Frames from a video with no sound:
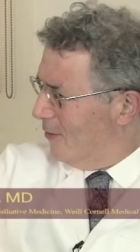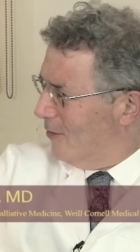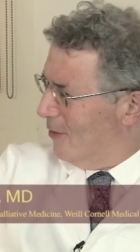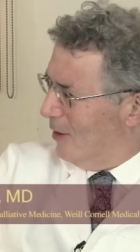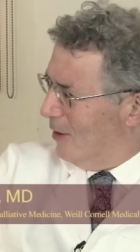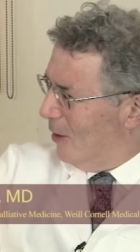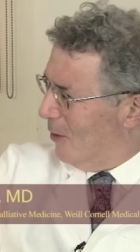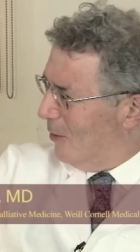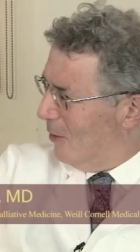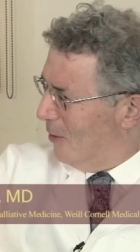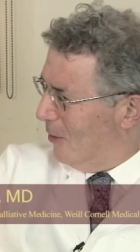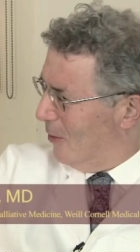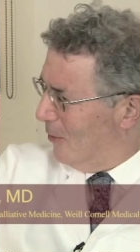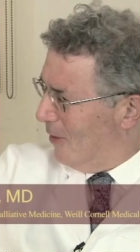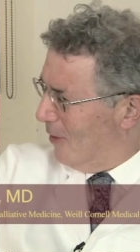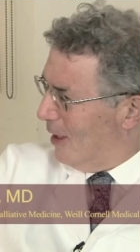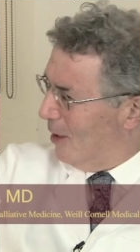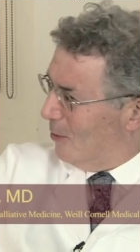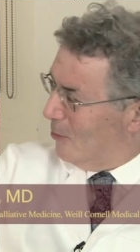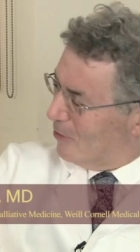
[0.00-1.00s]
scenario,
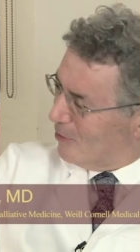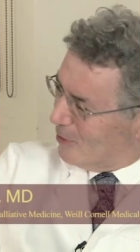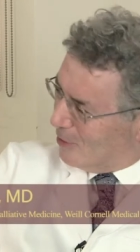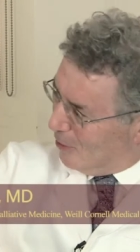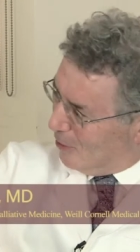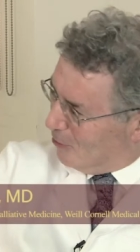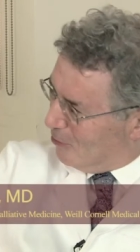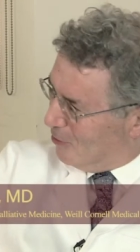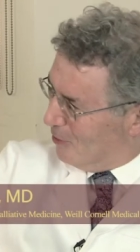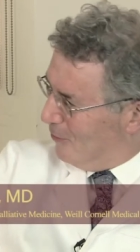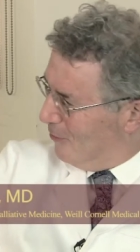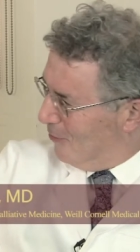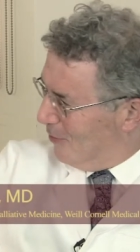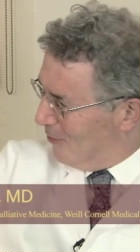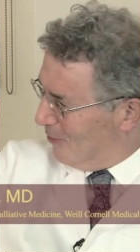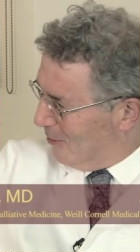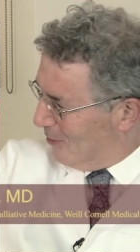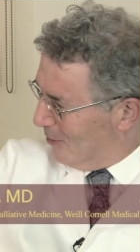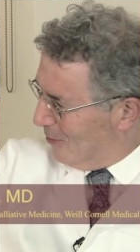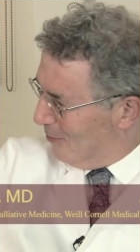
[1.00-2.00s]
that it was close to
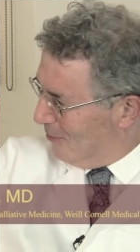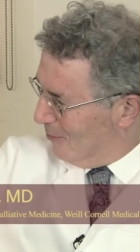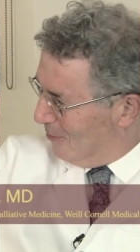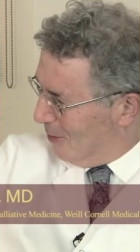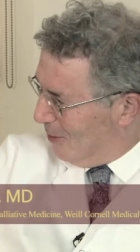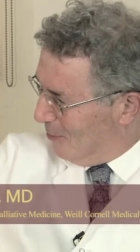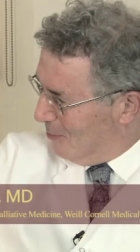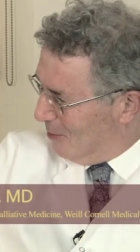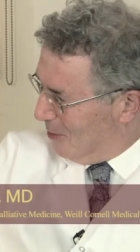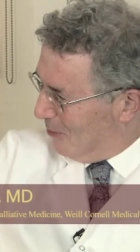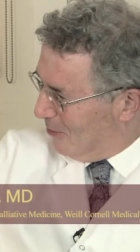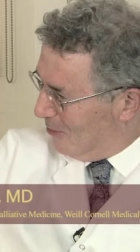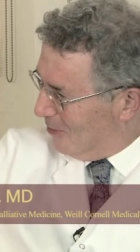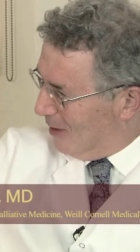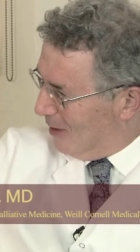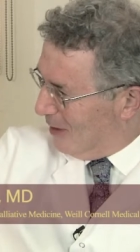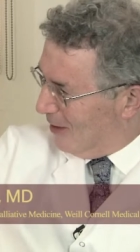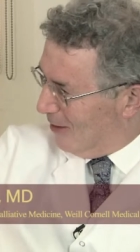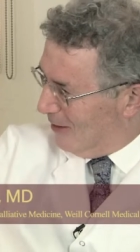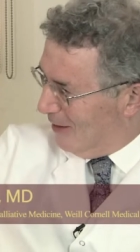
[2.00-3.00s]
physical abuse.
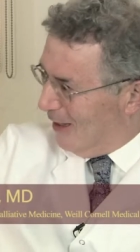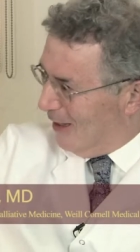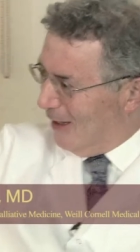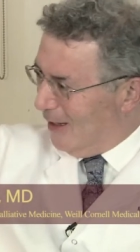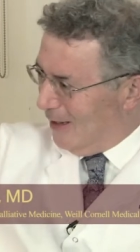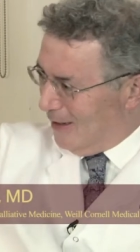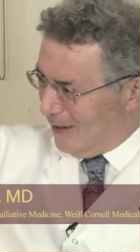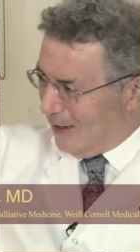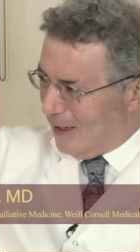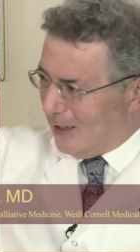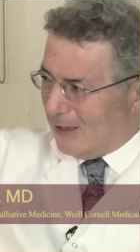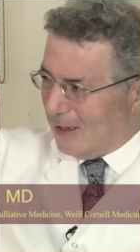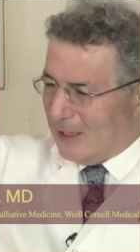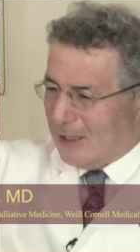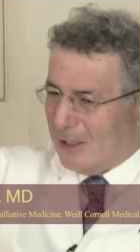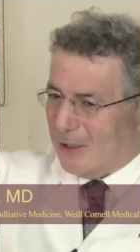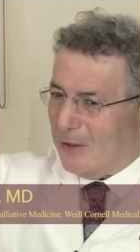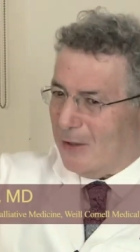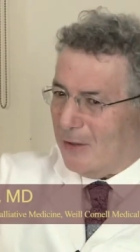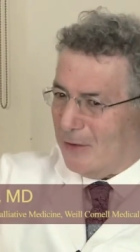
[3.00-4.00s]
He got a
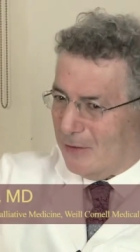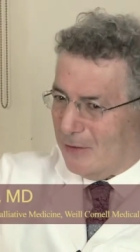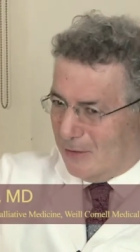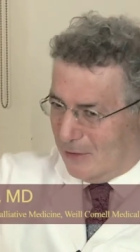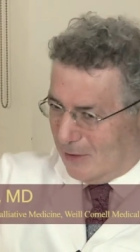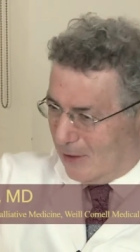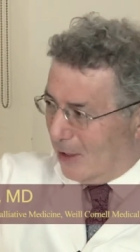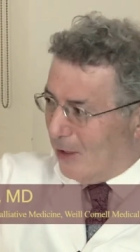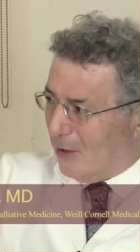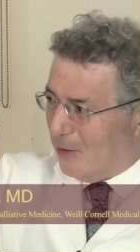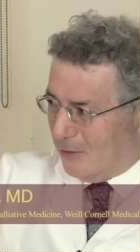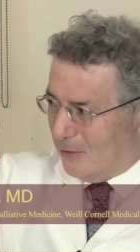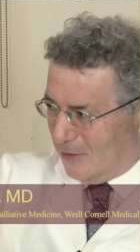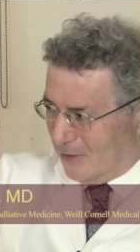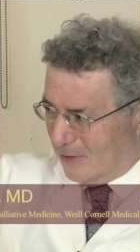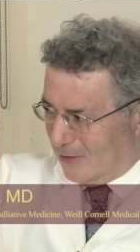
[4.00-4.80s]
little close,